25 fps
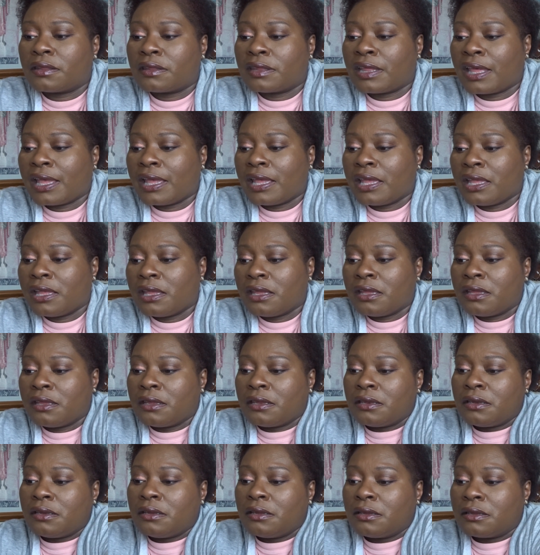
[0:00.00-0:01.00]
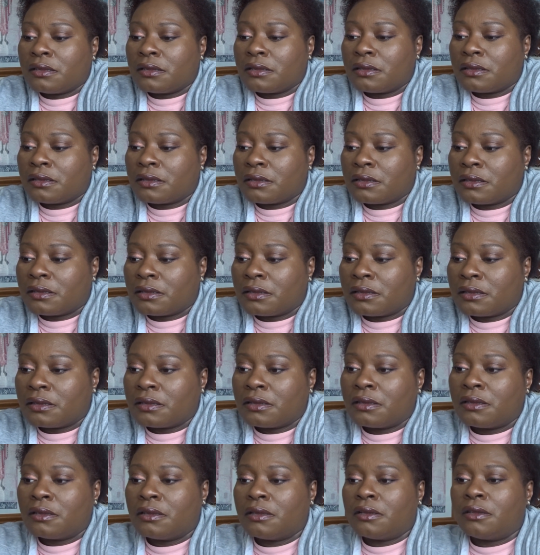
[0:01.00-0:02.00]
Then
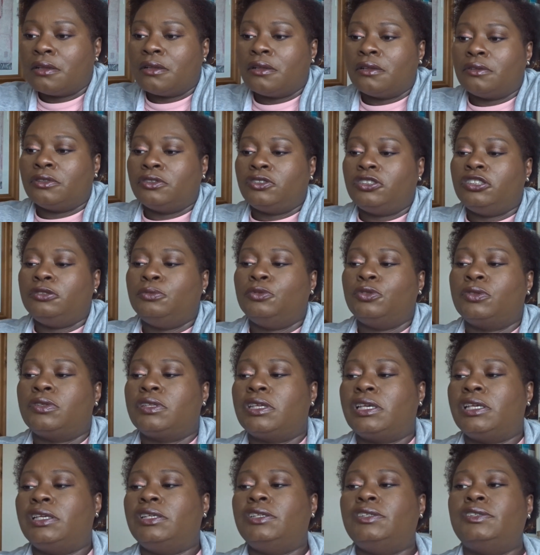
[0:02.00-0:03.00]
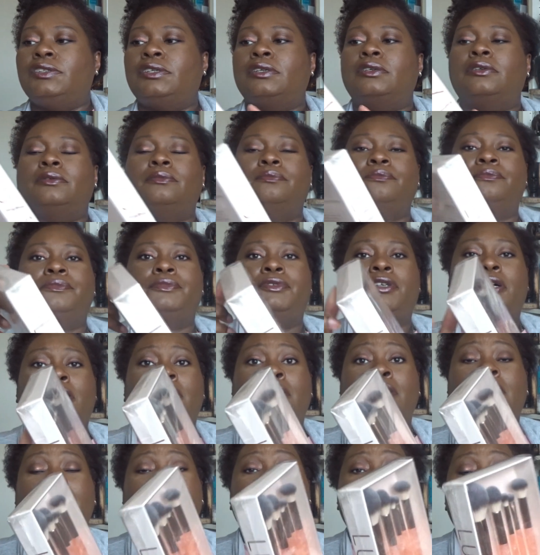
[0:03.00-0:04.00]
two more things. Got
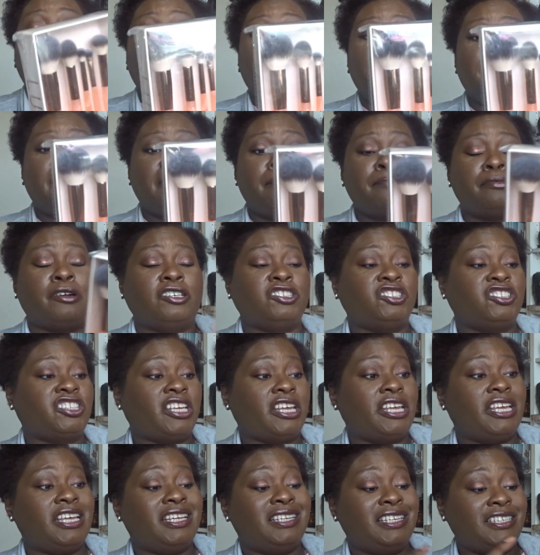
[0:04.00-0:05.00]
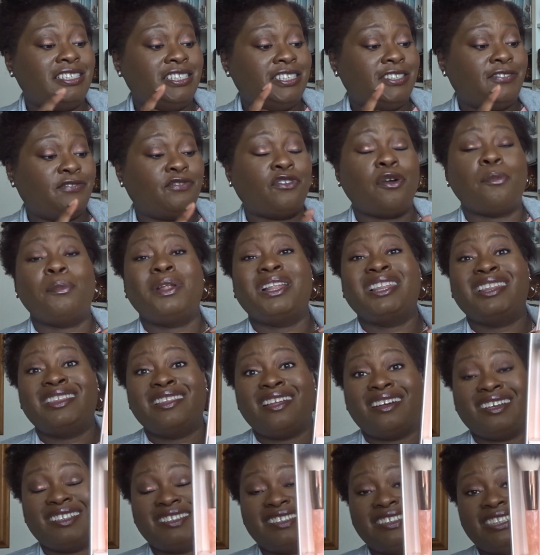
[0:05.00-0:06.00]
another big brush set here, and this is from
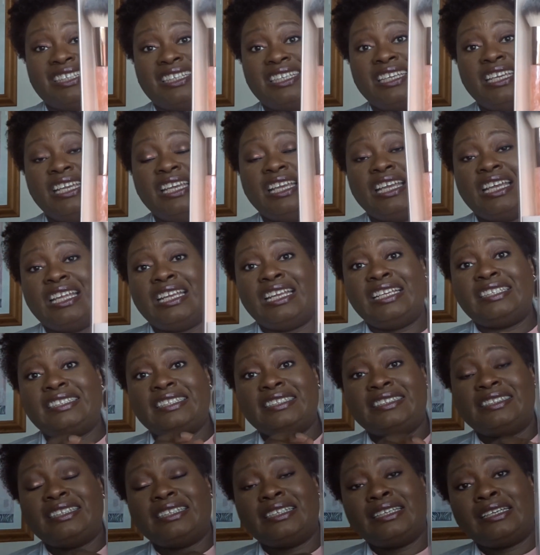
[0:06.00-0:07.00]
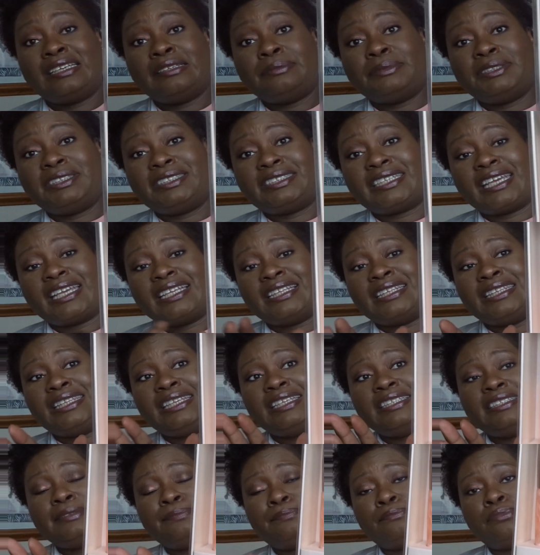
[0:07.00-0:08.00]
Luxie. This is a glimmer set.
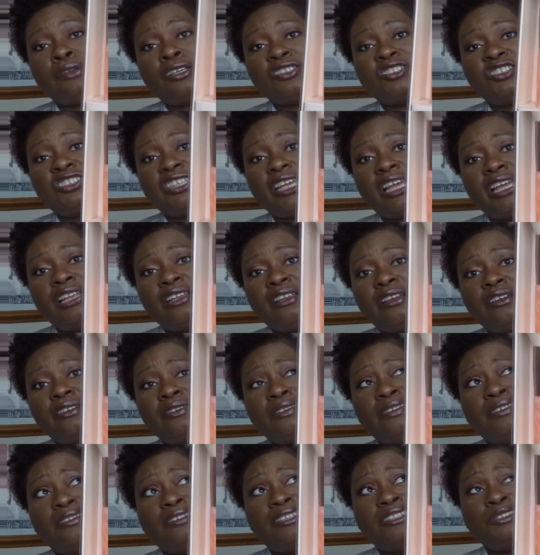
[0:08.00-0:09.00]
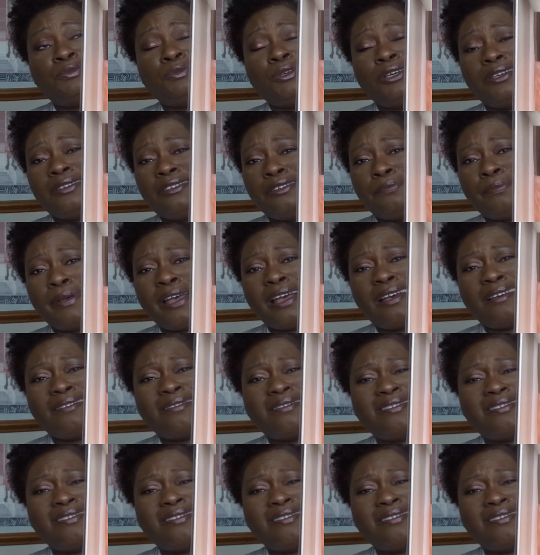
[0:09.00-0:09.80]
This brush set alone is worth about